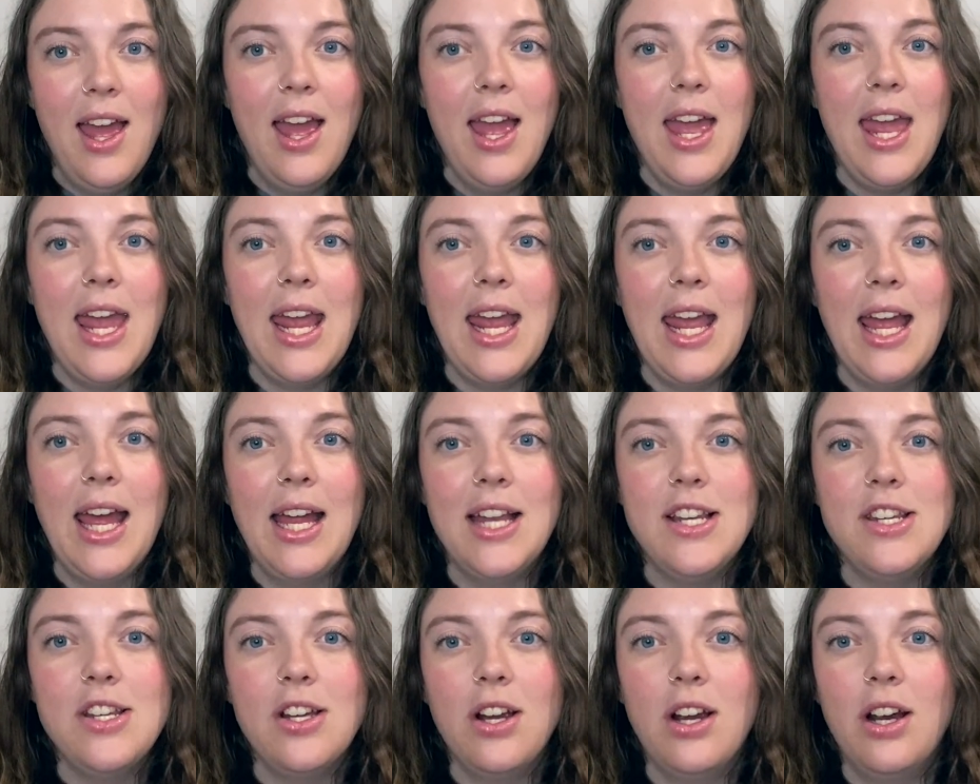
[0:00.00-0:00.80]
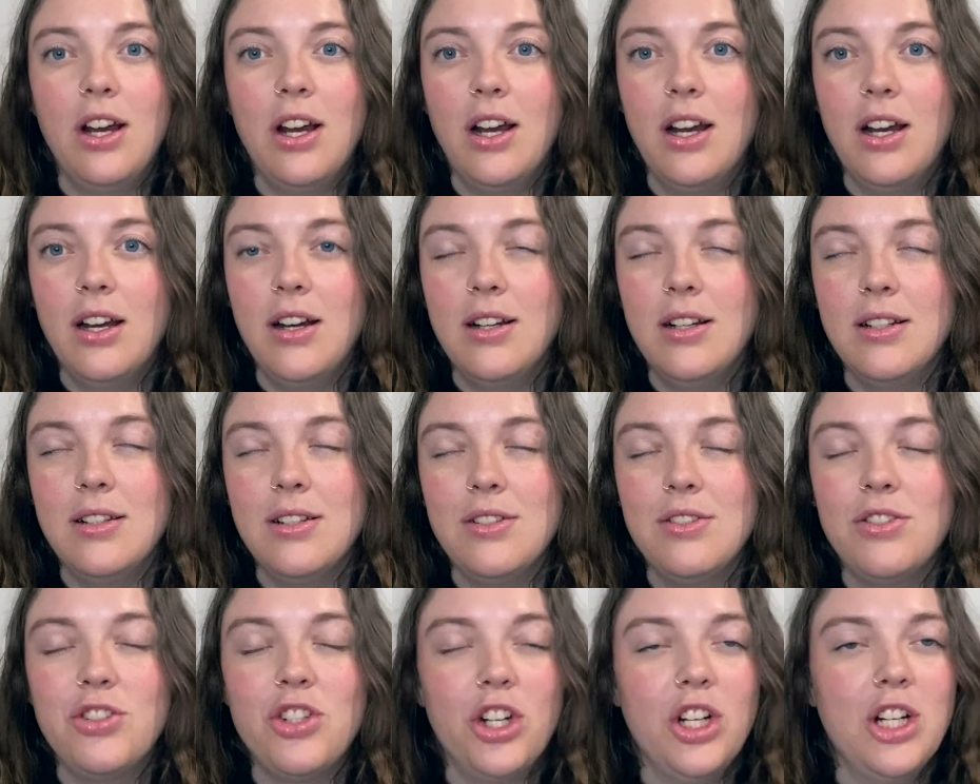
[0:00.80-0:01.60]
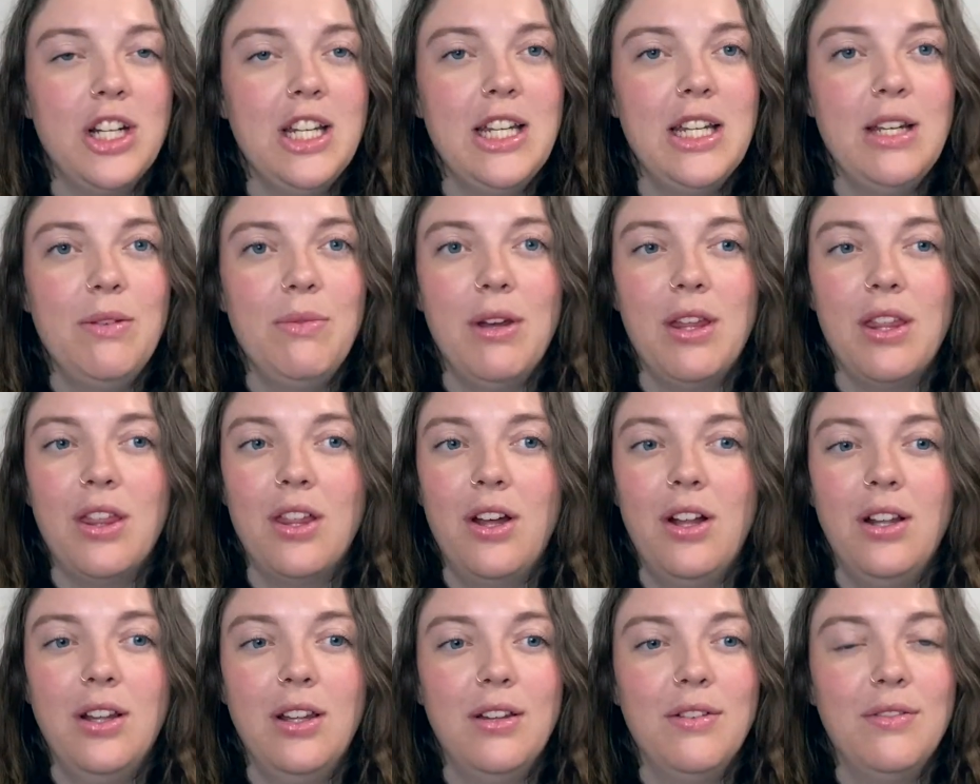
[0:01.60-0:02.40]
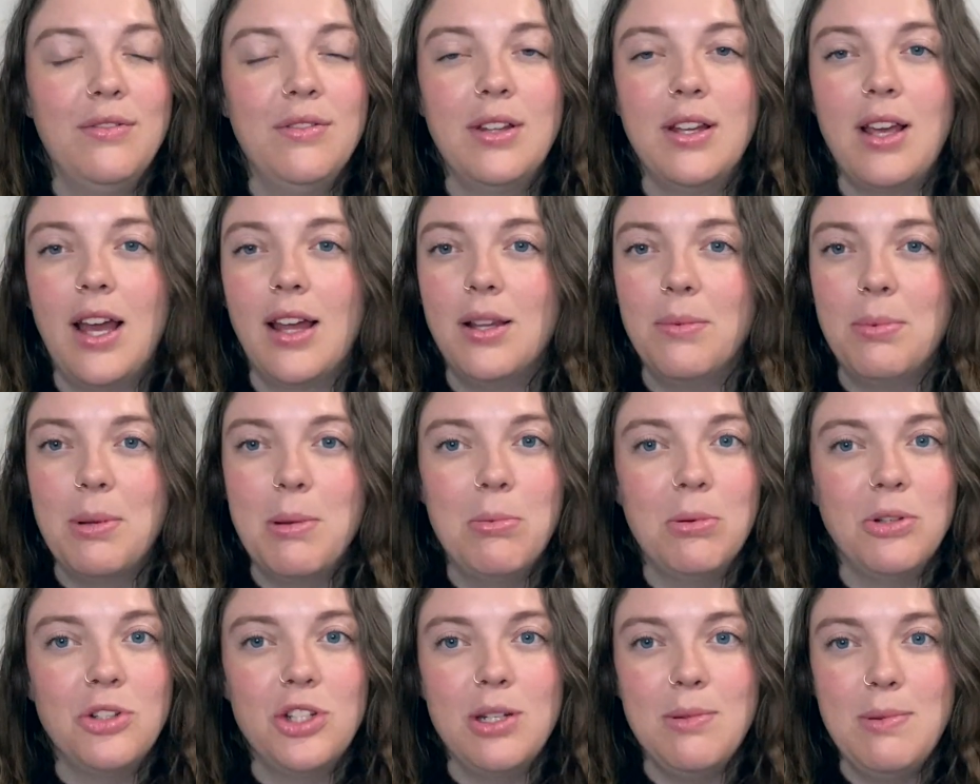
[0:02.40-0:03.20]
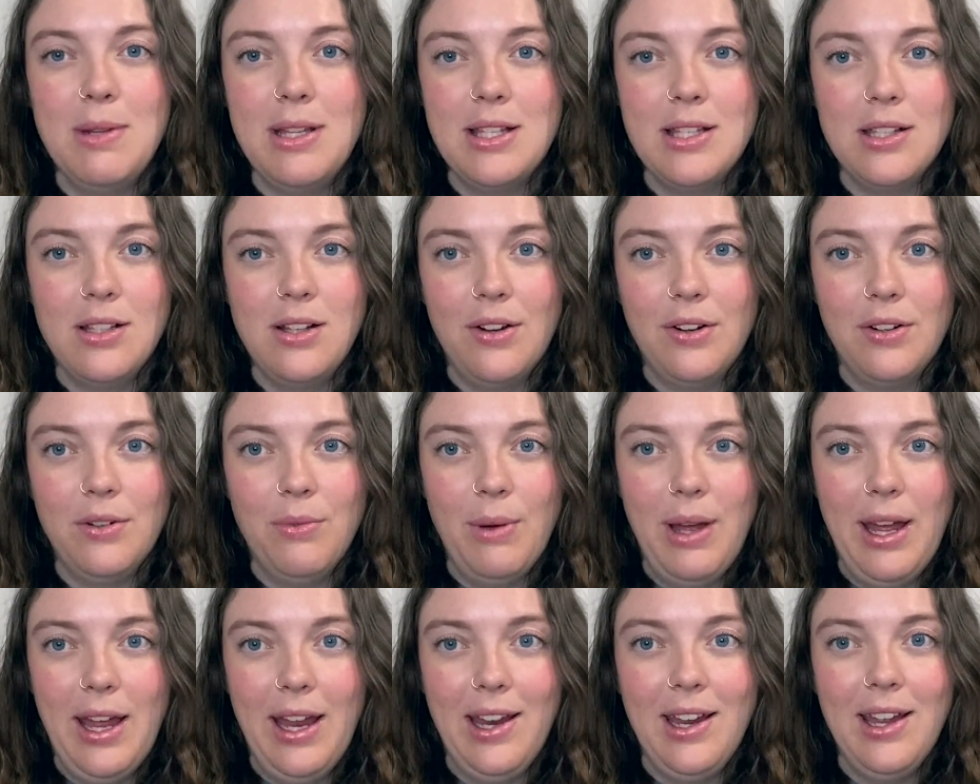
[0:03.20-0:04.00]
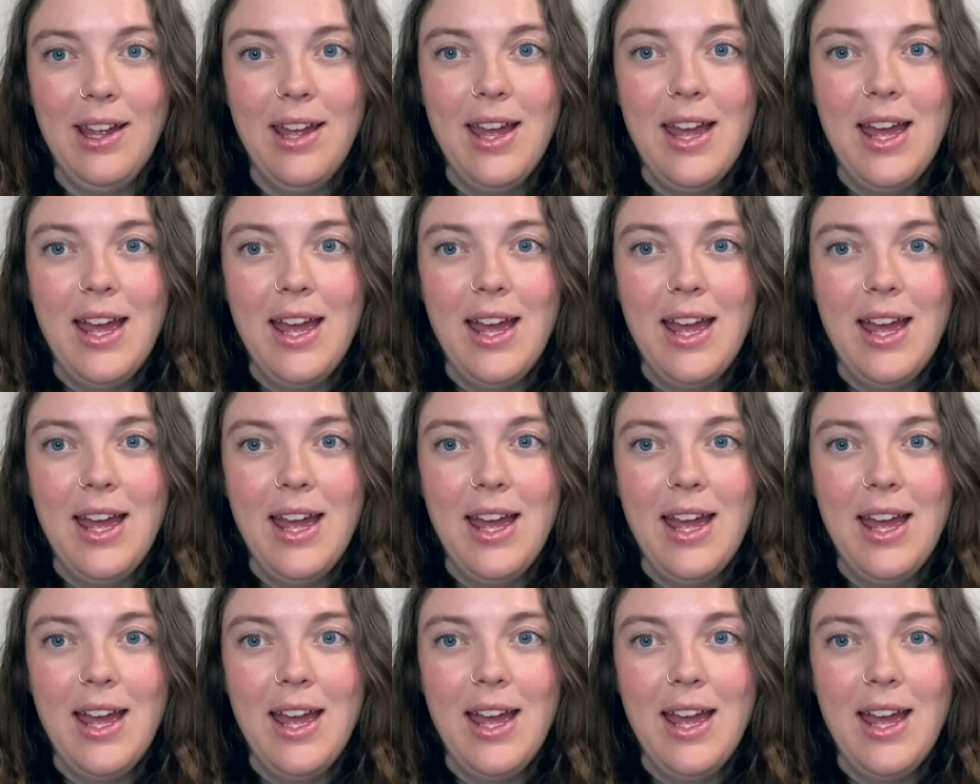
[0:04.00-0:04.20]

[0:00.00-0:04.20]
and her journey with all of the other people she meets along the way.